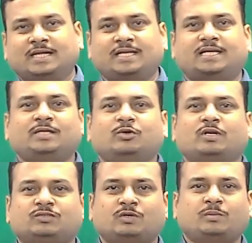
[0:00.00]
then that
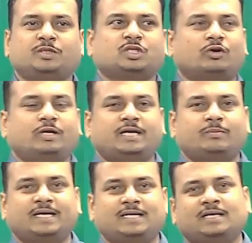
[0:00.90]
nucleus will be surrounded
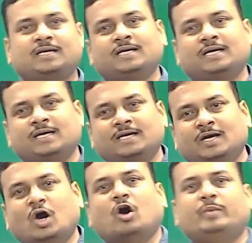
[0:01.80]
by
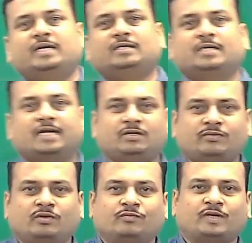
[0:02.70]
orbit, right?
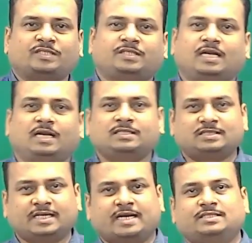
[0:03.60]
First shell,
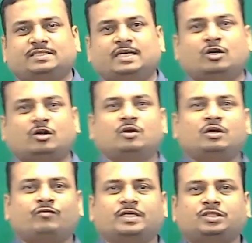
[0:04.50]
second shell, or
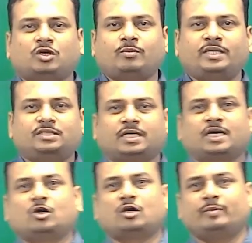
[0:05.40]
first orbit,
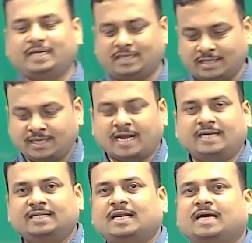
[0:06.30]
second orbit,
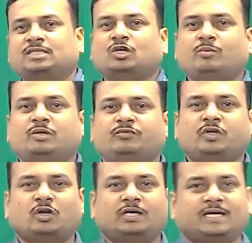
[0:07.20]
and the last orbit we
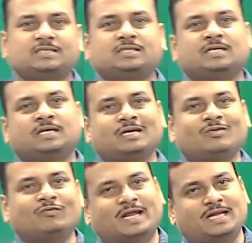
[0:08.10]
call it as
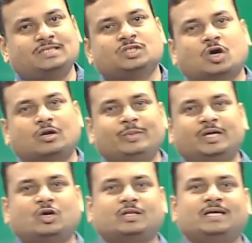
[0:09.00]
valence
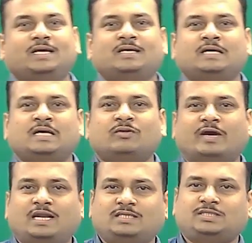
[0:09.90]
orbit or the
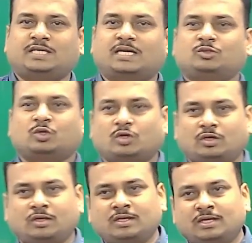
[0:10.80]
valence shell.
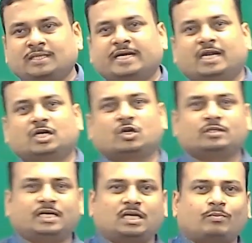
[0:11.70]
So the
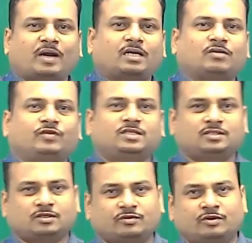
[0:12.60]
electron that are part of
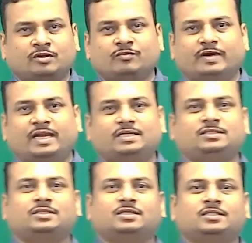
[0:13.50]
this valence